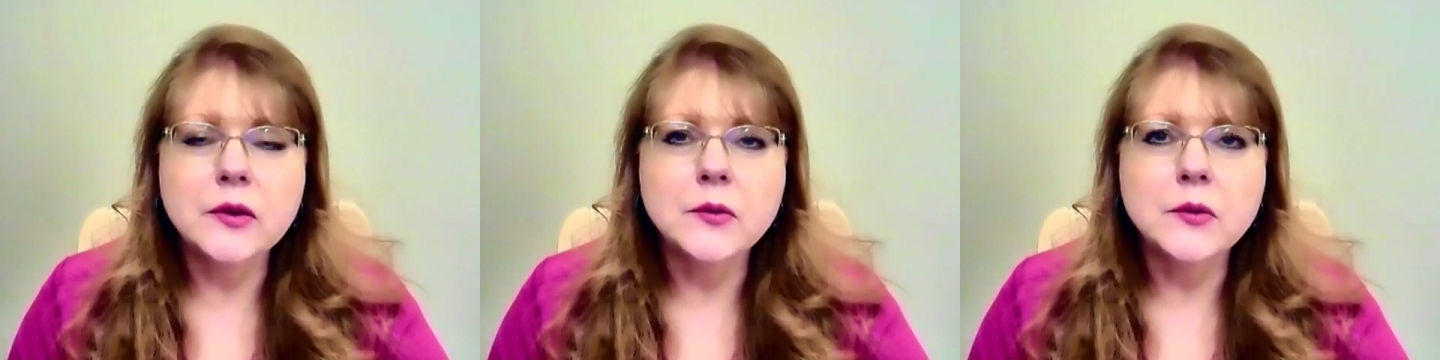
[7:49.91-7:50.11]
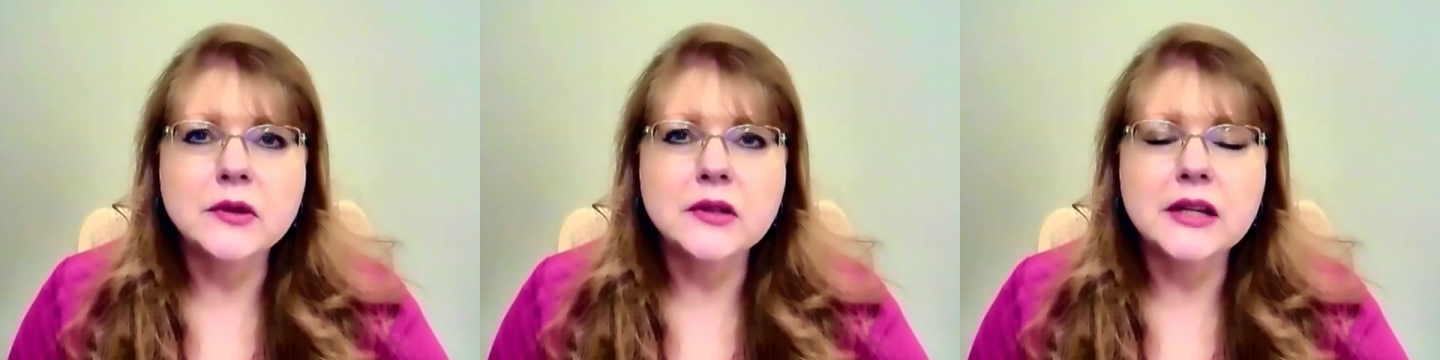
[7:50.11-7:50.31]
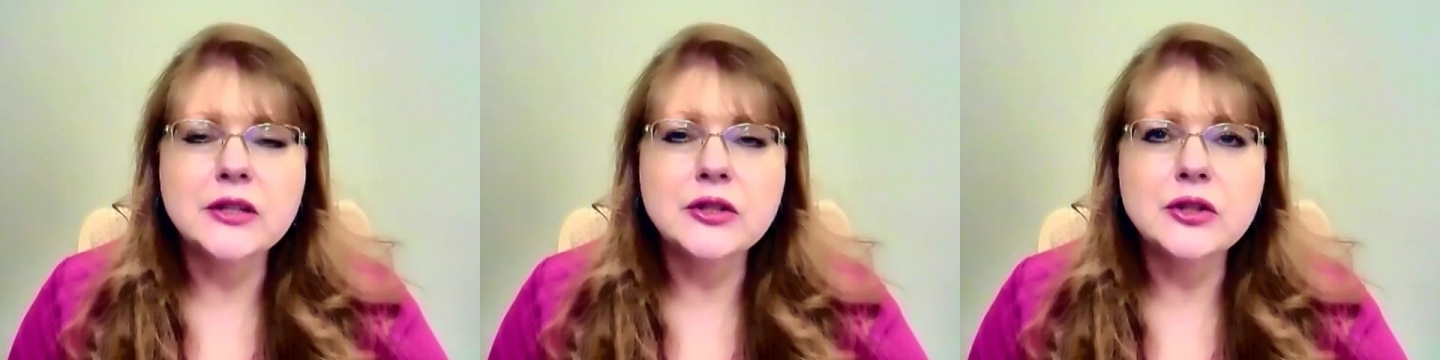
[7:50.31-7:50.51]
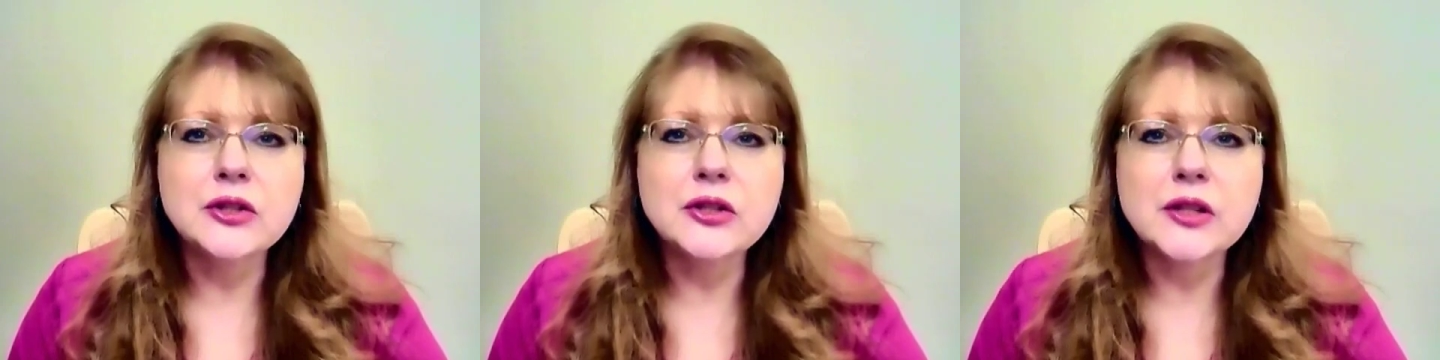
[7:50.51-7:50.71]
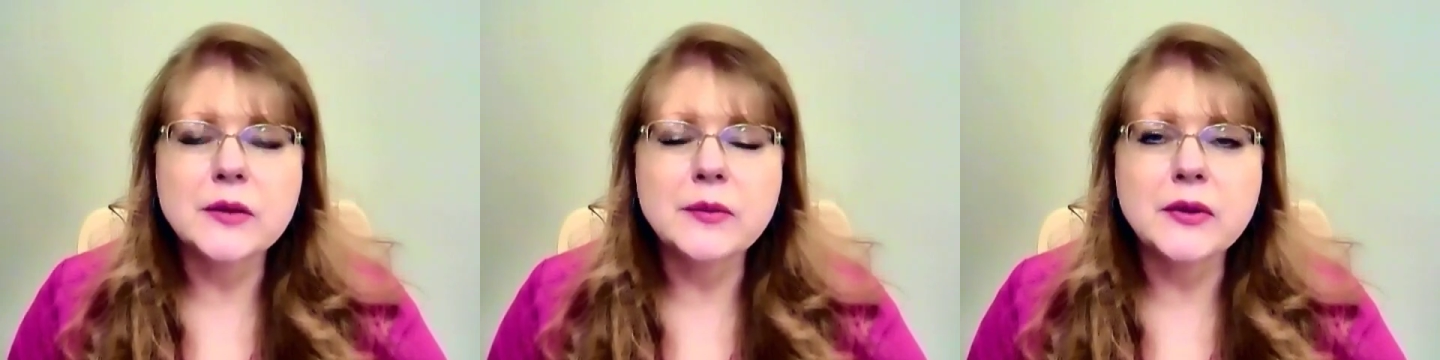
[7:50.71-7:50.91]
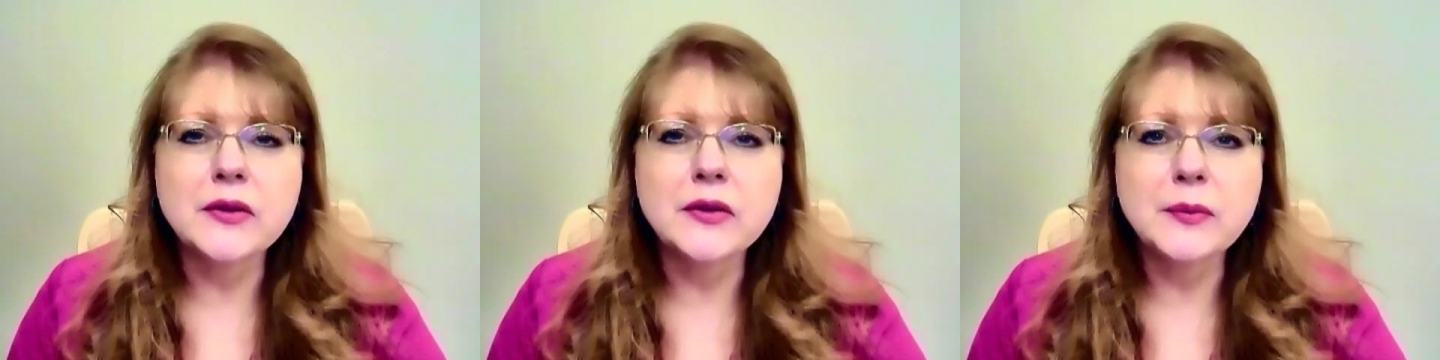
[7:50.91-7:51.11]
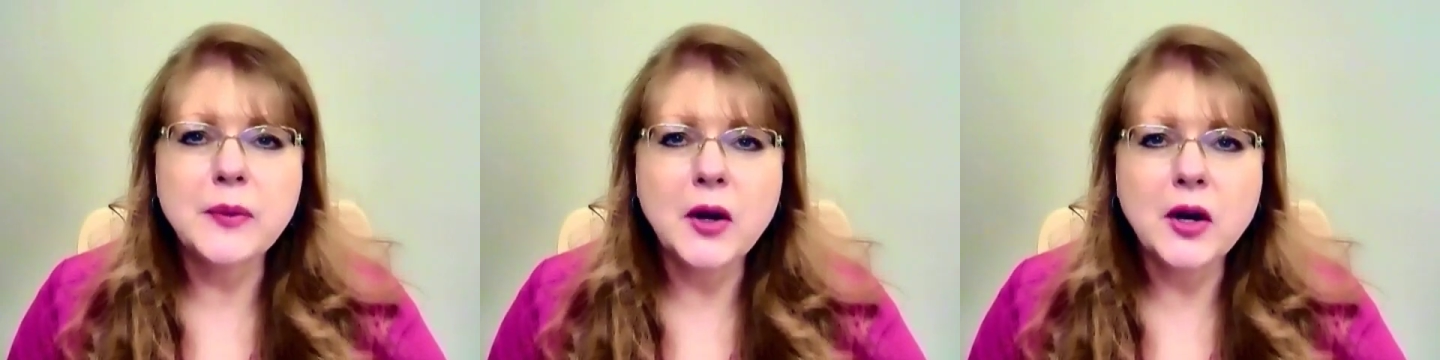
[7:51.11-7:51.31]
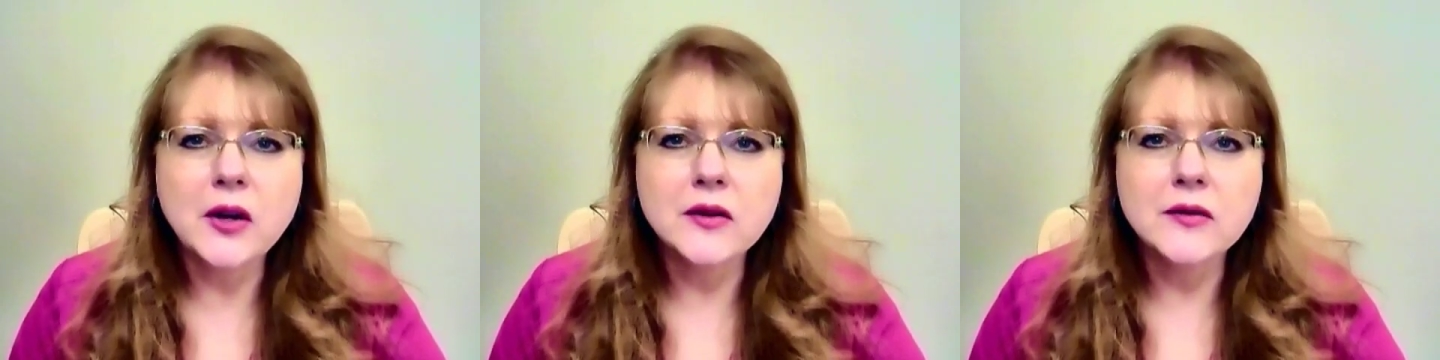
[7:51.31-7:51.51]
a relationship is
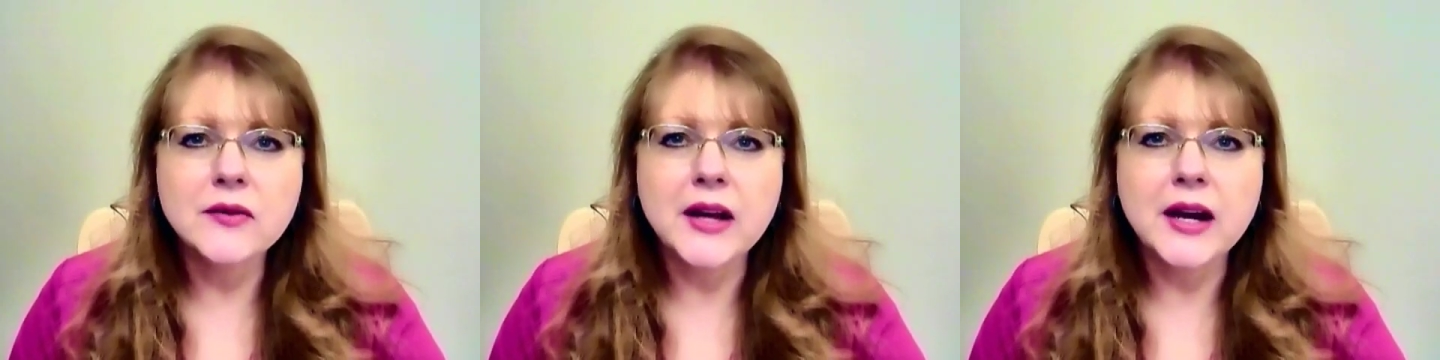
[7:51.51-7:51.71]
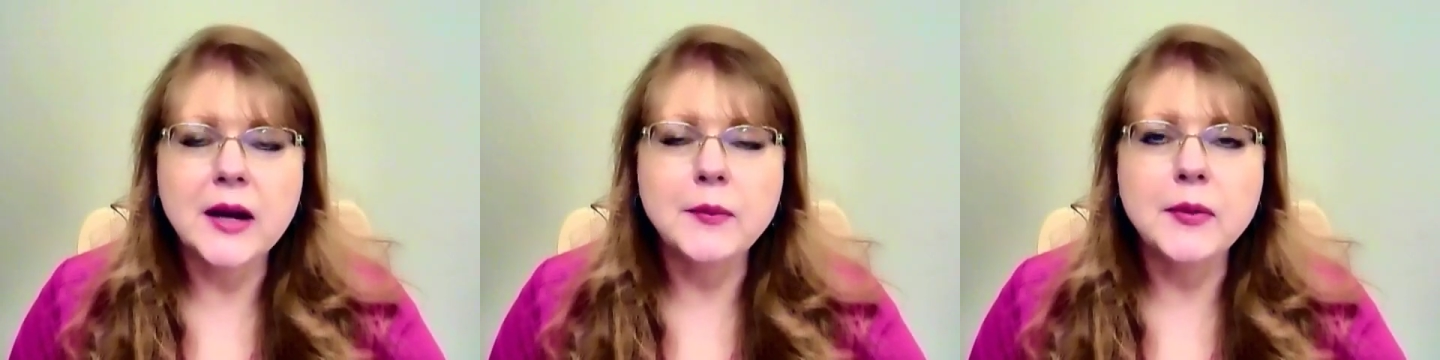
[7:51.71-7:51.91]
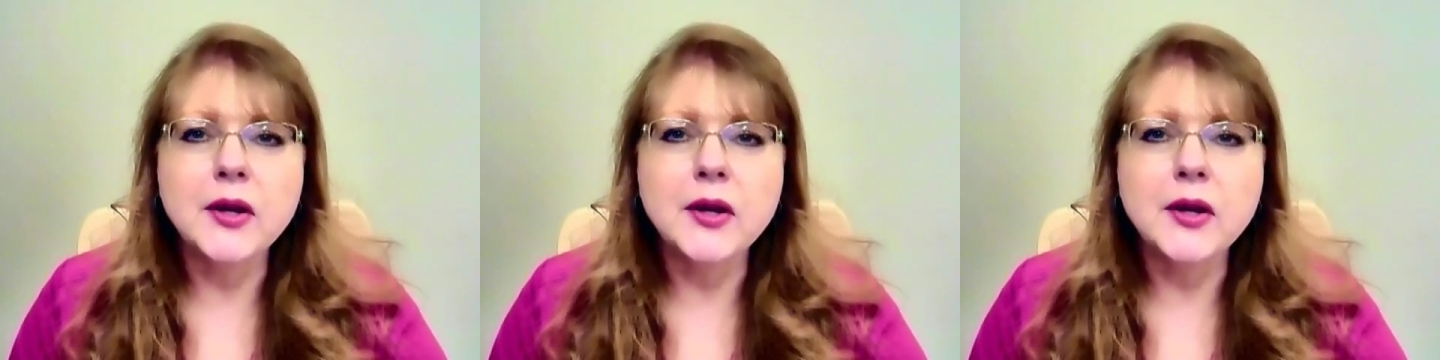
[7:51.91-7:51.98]
part of that,